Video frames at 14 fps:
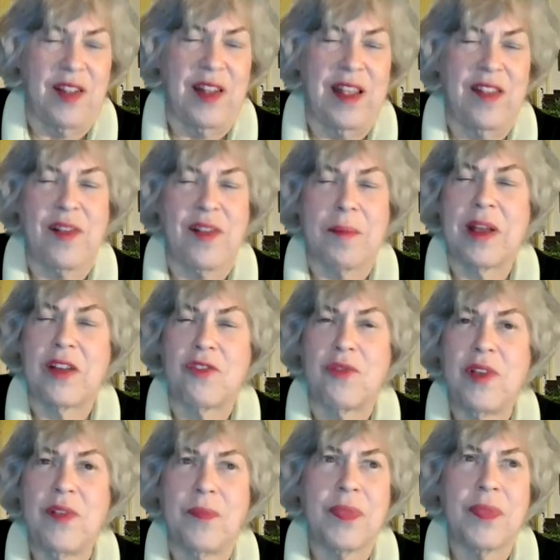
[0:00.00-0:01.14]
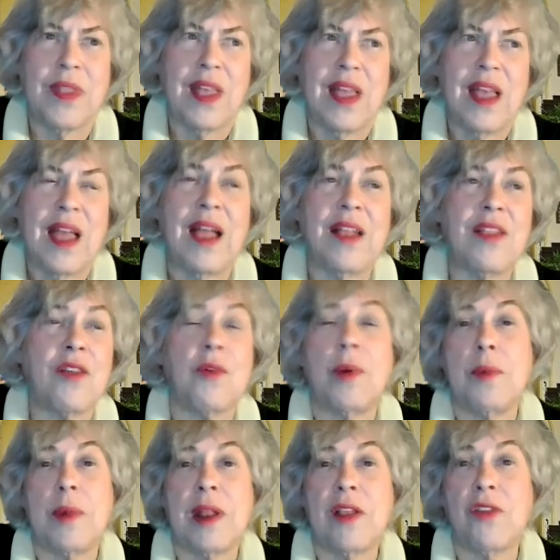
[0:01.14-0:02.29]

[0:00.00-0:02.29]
in some countries. And they're quite willing